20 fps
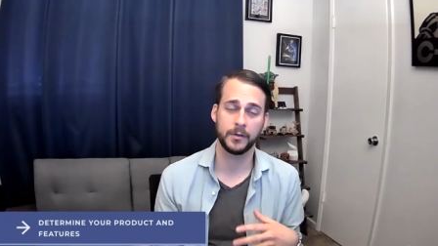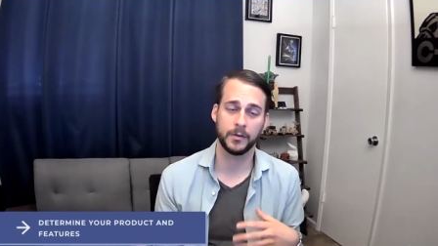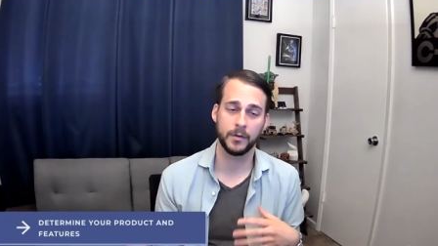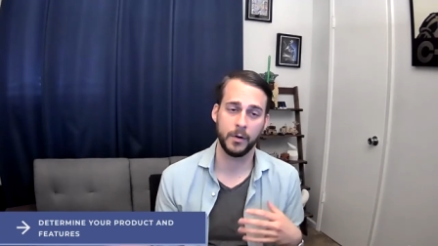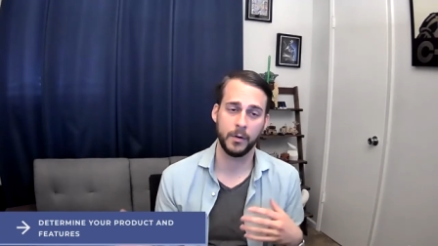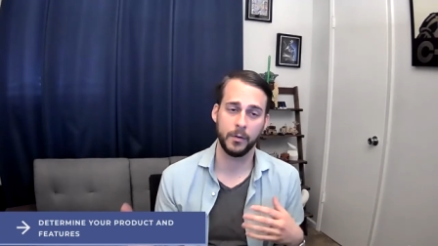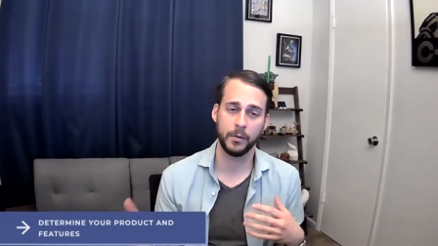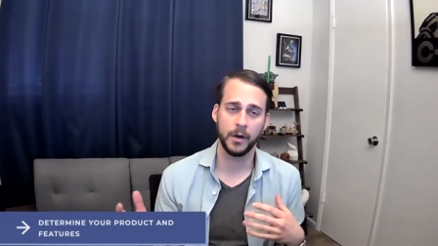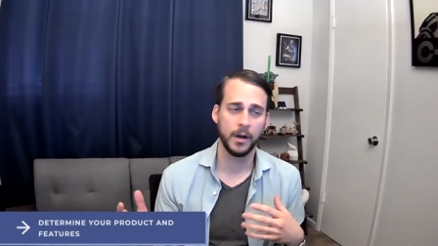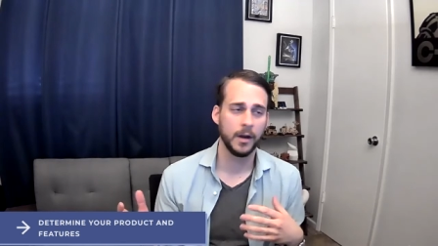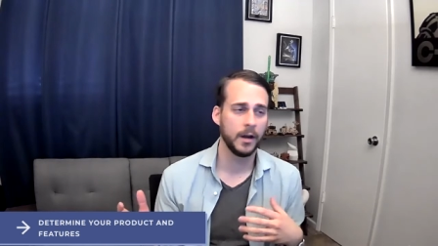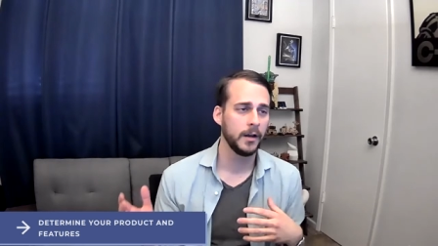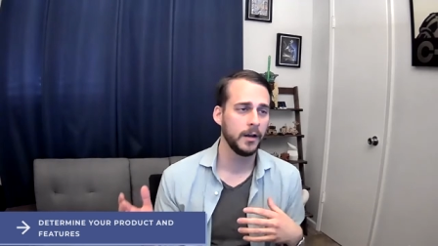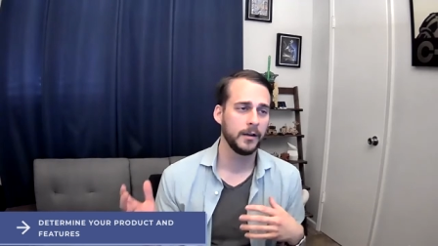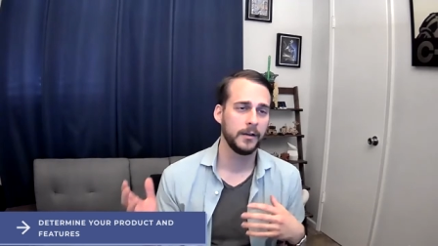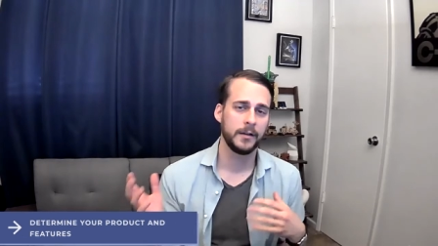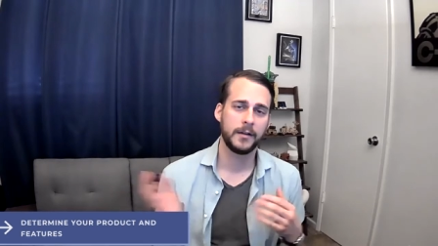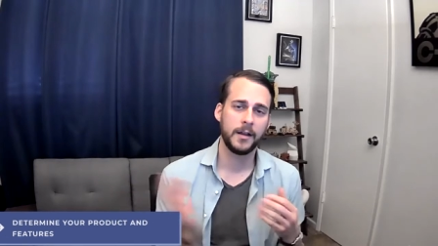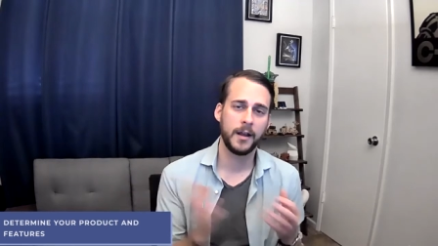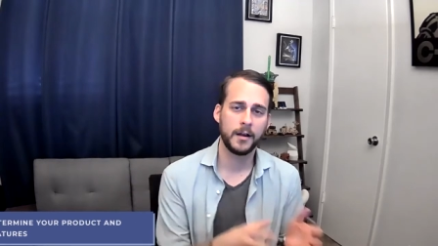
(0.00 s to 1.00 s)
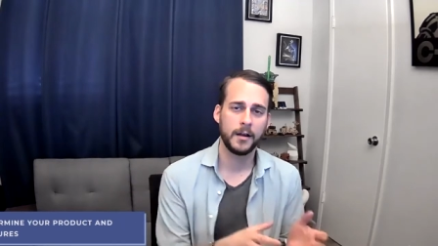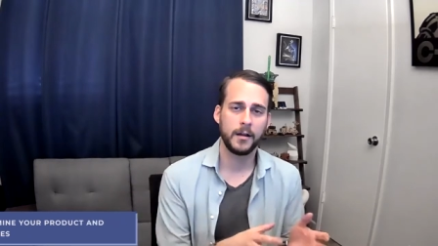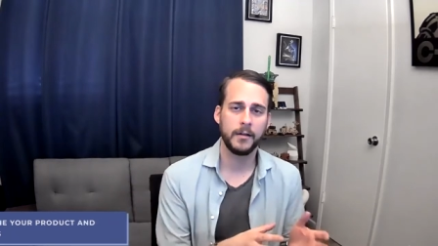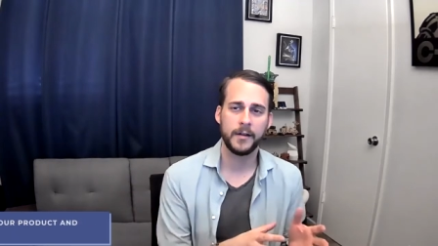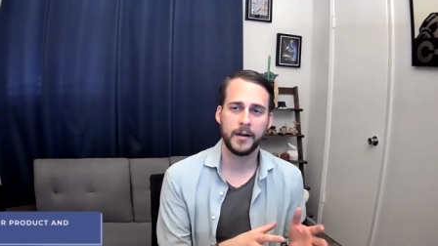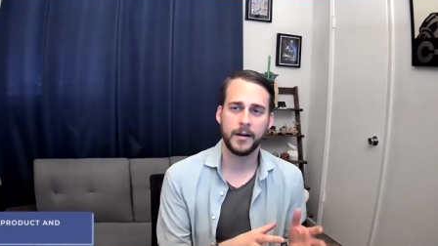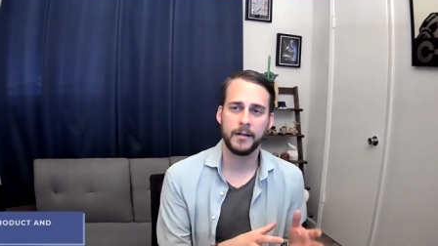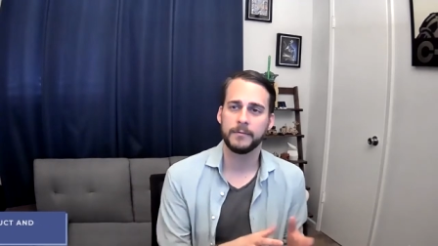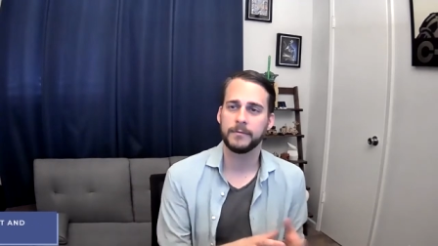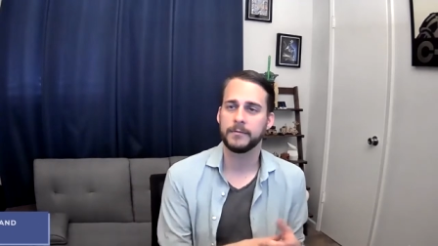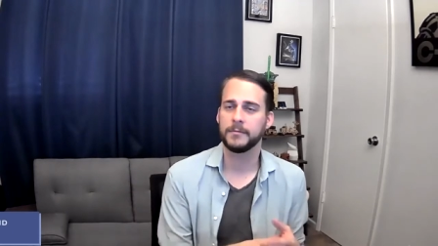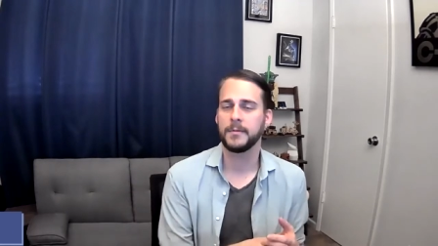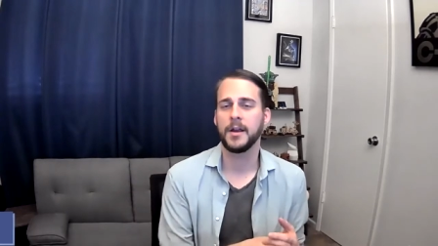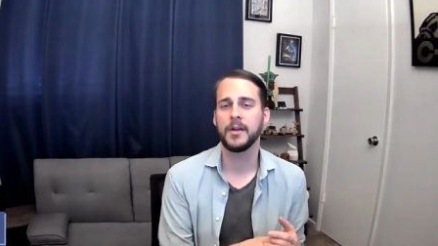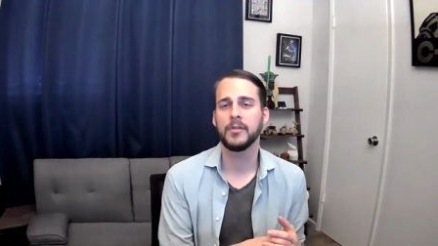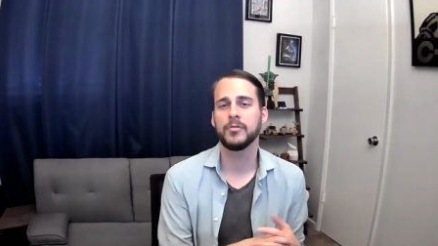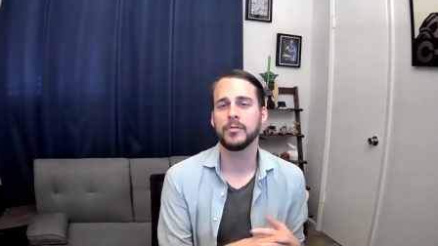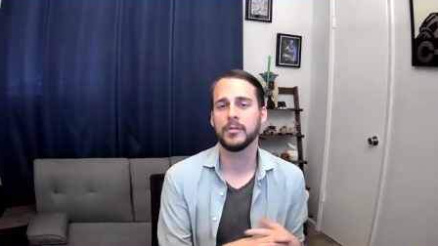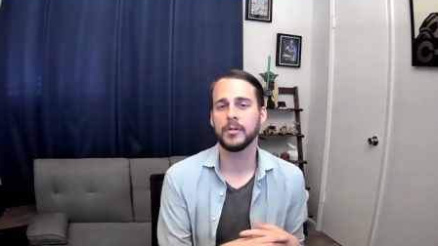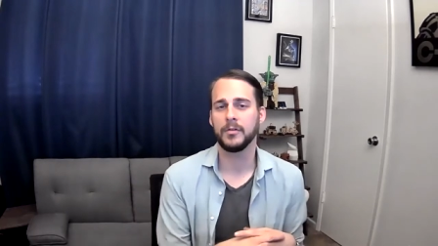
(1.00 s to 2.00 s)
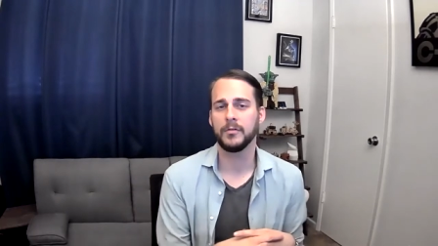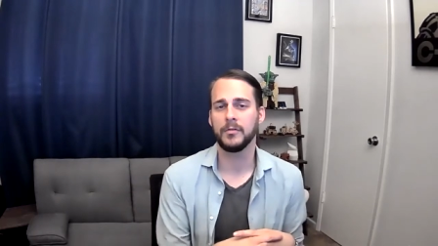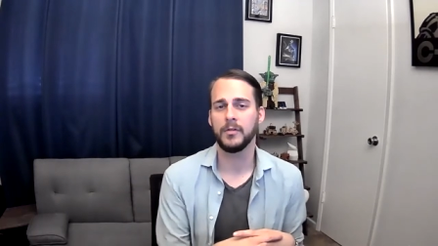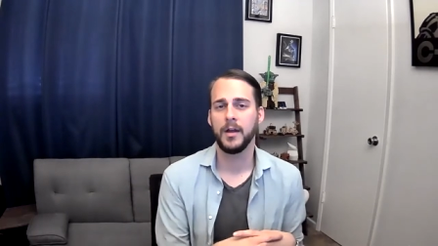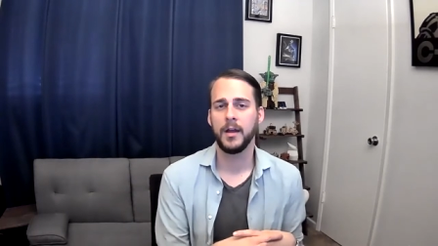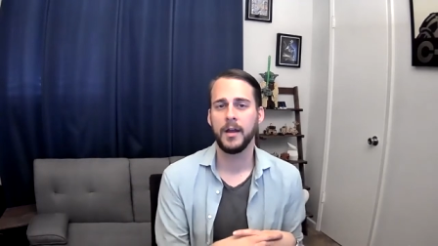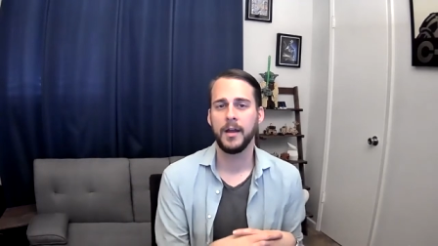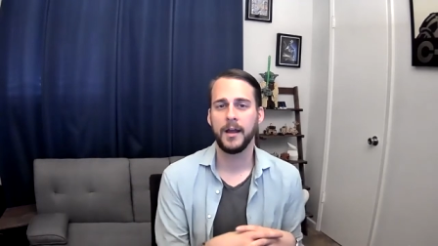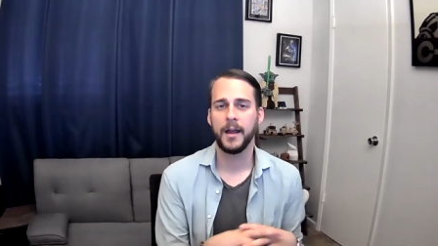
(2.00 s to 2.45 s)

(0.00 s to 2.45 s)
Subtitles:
So you take all that information